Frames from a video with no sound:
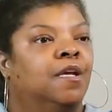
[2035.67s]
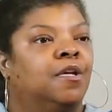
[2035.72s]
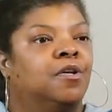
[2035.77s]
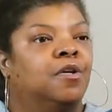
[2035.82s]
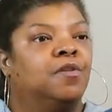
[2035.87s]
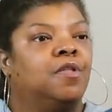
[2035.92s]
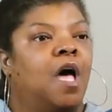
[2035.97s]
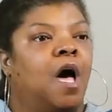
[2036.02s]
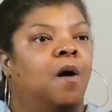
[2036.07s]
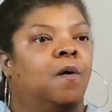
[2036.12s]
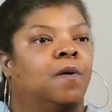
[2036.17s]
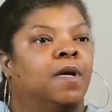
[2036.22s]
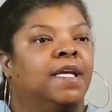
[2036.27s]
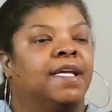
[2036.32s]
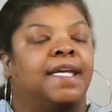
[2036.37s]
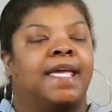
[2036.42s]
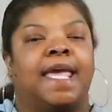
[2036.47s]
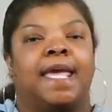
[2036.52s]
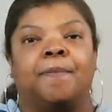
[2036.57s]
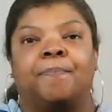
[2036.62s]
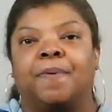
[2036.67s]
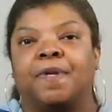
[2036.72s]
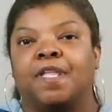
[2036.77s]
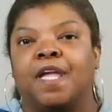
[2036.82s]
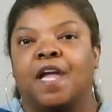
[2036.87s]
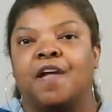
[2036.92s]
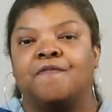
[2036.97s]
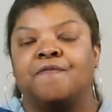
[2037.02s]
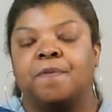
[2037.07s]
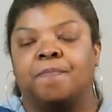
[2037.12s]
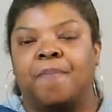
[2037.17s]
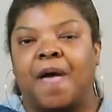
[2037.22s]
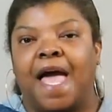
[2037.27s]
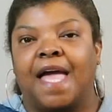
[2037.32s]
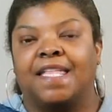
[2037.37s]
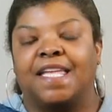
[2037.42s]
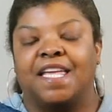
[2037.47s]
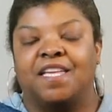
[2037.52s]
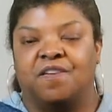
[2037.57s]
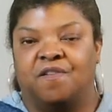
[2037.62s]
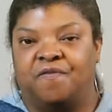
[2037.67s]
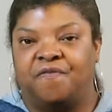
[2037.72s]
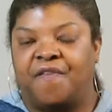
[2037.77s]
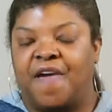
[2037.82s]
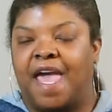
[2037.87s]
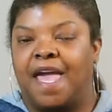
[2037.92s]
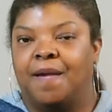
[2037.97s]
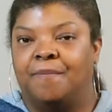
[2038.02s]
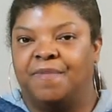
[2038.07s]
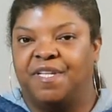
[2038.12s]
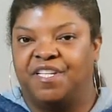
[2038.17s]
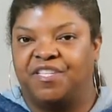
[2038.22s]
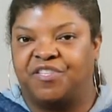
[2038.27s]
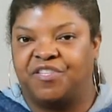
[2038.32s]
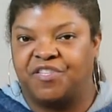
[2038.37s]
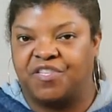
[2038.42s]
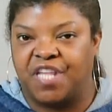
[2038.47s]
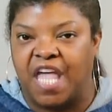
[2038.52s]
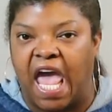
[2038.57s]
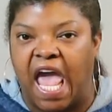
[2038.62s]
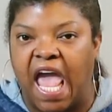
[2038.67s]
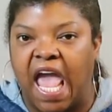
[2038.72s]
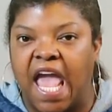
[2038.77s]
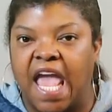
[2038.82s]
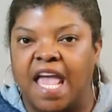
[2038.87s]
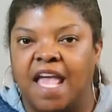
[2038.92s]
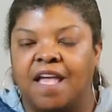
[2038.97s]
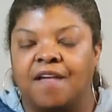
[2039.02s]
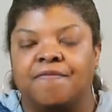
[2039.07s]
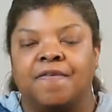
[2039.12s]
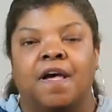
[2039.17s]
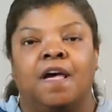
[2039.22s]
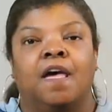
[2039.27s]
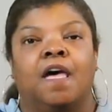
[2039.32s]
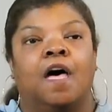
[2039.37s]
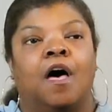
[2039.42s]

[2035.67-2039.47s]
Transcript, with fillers: you know, keeping everybody in your family safe,